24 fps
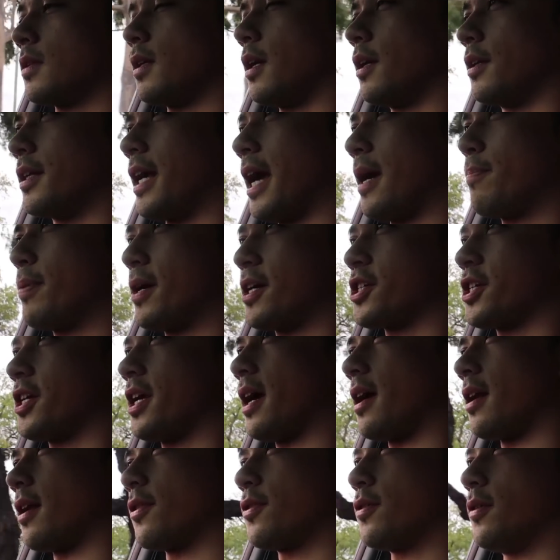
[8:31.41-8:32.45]
On gate pressure,
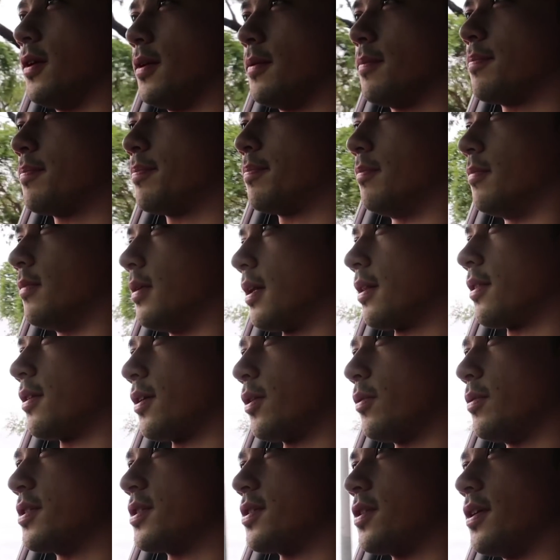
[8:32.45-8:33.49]
yeah, and I
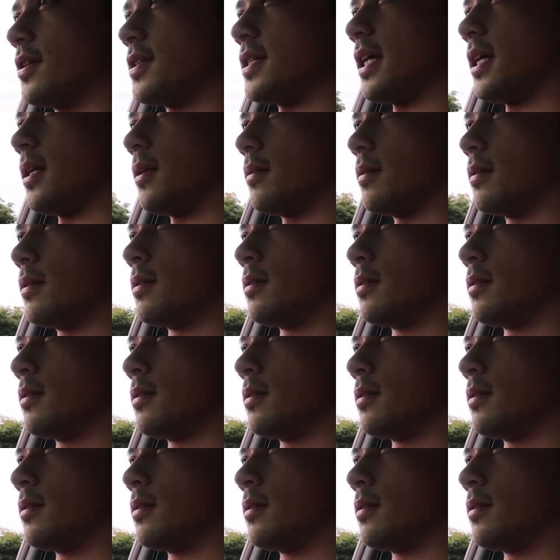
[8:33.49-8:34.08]
thought it was 13.